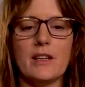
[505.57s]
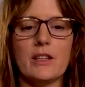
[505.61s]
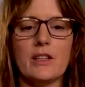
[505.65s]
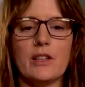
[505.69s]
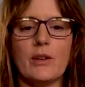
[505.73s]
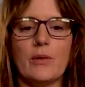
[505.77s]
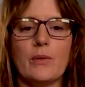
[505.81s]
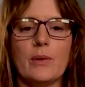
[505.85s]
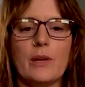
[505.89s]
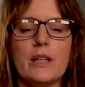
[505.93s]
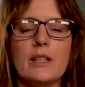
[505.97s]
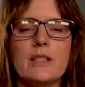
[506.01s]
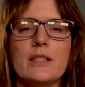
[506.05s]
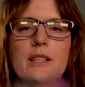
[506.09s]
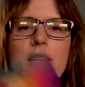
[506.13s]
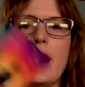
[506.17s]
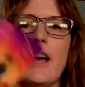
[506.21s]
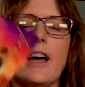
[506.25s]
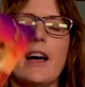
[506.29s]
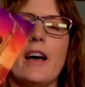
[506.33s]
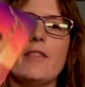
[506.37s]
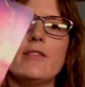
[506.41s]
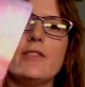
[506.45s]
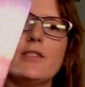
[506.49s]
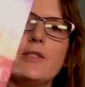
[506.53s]
going to
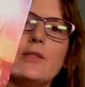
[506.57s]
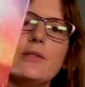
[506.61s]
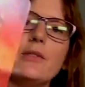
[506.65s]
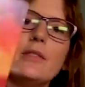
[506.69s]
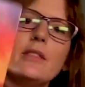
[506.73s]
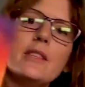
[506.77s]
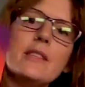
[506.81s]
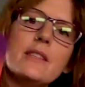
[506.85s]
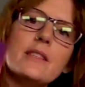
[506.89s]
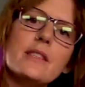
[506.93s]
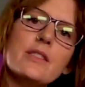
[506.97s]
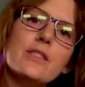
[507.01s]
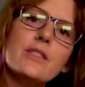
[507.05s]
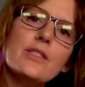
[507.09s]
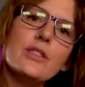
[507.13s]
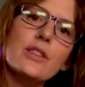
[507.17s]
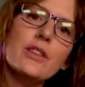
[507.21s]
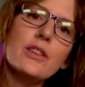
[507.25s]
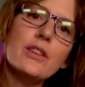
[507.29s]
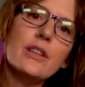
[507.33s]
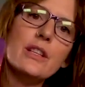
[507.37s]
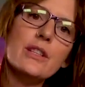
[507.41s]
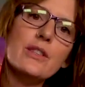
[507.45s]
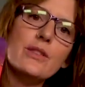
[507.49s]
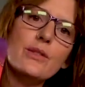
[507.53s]
have to listen to
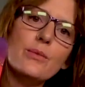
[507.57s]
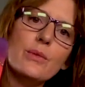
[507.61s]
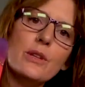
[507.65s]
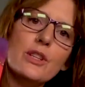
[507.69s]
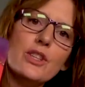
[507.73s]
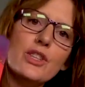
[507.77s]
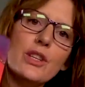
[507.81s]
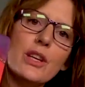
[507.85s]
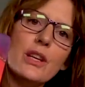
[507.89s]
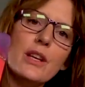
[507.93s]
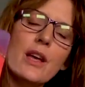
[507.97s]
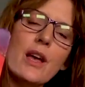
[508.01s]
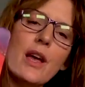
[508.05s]
your intuition.